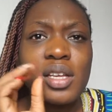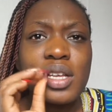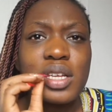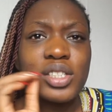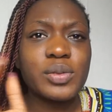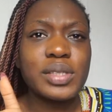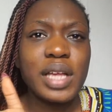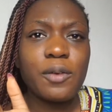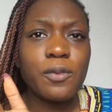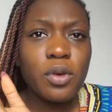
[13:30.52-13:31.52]
Then she was
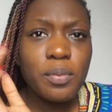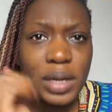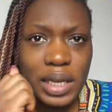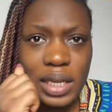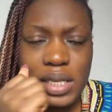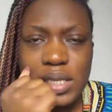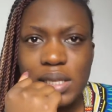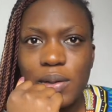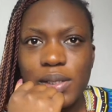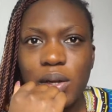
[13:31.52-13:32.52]
like 4 minutes. So
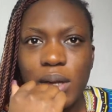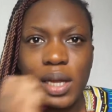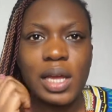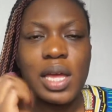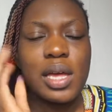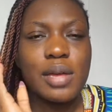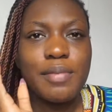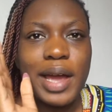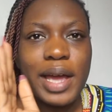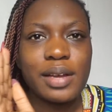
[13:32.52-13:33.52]
I was like, okay, in
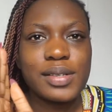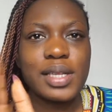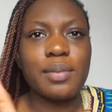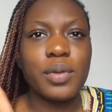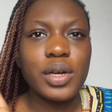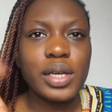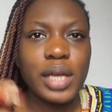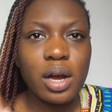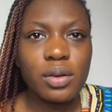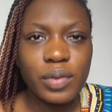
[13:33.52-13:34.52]
my head I was like, I'm gonna
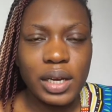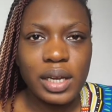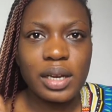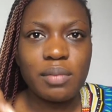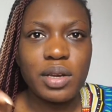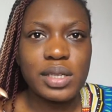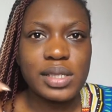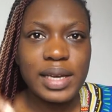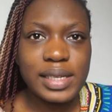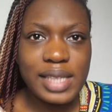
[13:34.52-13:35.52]
get off here, I'm gonna
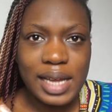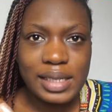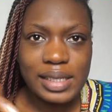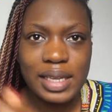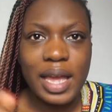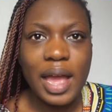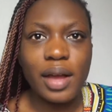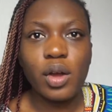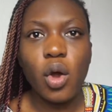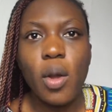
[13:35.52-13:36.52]
take a taxi
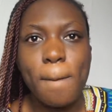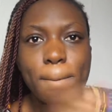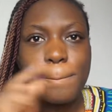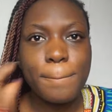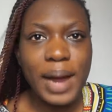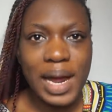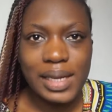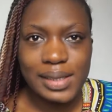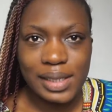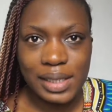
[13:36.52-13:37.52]
and go
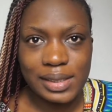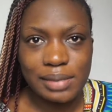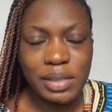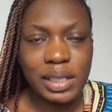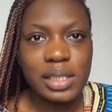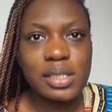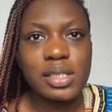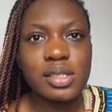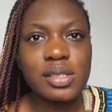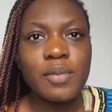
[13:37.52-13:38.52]
back to East Midlands,
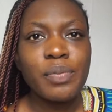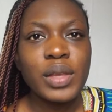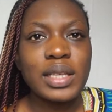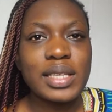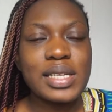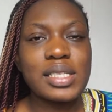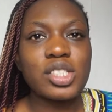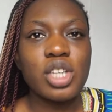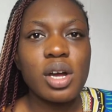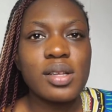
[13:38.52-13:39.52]
because there's a
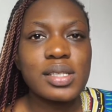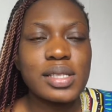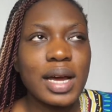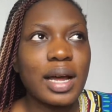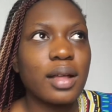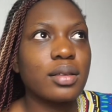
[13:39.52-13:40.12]
chance that